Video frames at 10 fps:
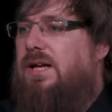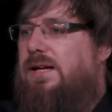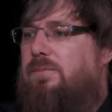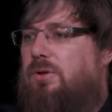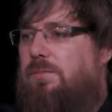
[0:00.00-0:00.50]

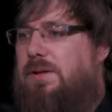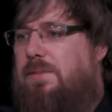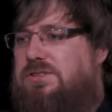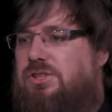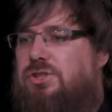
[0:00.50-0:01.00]
AMQP
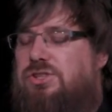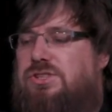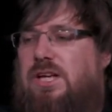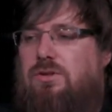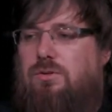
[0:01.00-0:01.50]
message is
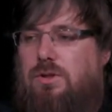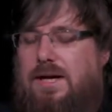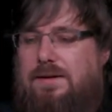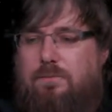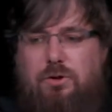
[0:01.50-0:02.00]
sent to the
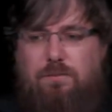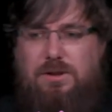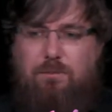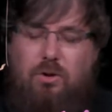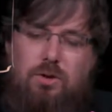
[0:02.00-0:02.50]

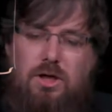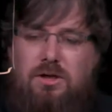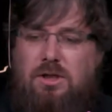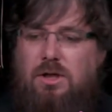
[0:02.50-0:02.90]
AMQP broker.